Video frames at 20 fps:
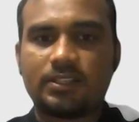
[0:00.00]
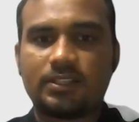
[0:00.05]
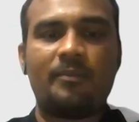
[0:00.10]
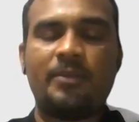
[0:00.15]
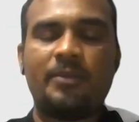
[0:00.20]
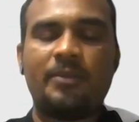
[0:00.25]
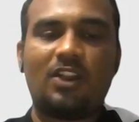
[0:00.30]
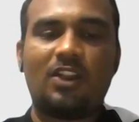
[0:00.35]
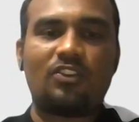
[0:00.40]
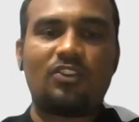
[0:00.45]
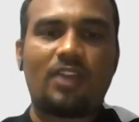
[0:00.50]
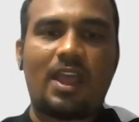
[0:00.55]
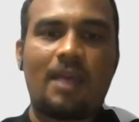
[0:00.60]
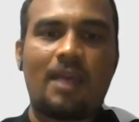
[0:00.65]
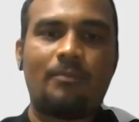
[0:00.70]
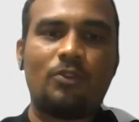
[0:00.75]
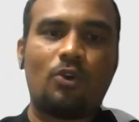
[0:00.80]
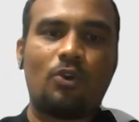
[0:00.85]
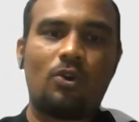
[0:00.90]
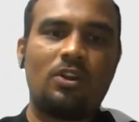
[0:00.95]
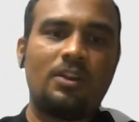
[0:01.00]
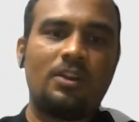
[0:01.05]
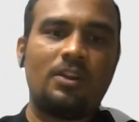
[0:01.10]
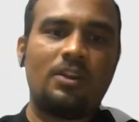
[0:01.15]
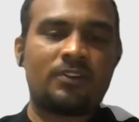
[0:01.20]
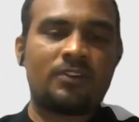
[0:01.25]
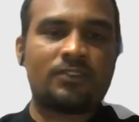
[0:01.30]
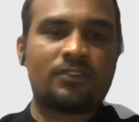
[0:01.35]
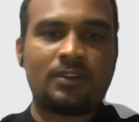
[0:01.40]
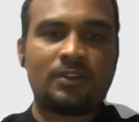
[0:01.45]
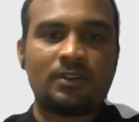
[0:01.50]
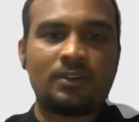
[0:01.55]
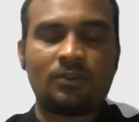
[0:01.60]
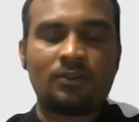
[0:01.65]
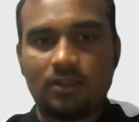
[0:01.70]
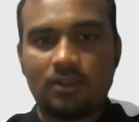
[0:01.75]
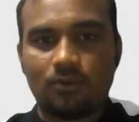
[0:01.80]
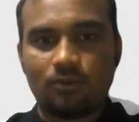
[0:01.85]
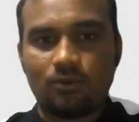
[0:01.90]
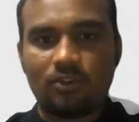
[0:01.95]
Because I am the only
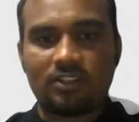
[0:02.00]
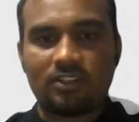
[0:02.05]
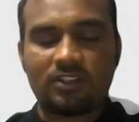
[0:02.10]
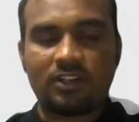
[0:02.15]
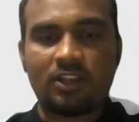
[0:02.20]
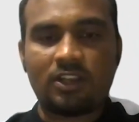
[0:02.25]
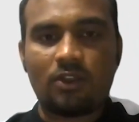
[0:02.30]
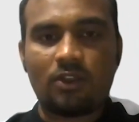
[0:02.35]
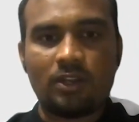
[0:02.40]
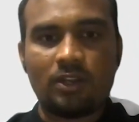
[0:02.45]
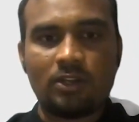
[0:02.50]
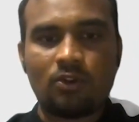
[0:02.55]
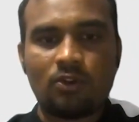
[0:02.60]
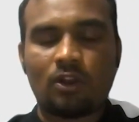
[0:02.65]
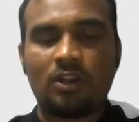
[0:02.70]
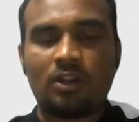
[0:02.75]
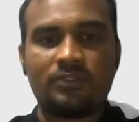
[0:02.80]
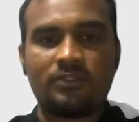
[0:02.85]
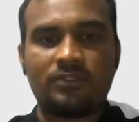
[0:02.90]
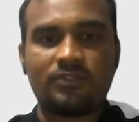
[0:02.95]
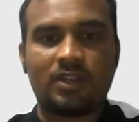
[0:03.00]
person who doesn't have any knowledge,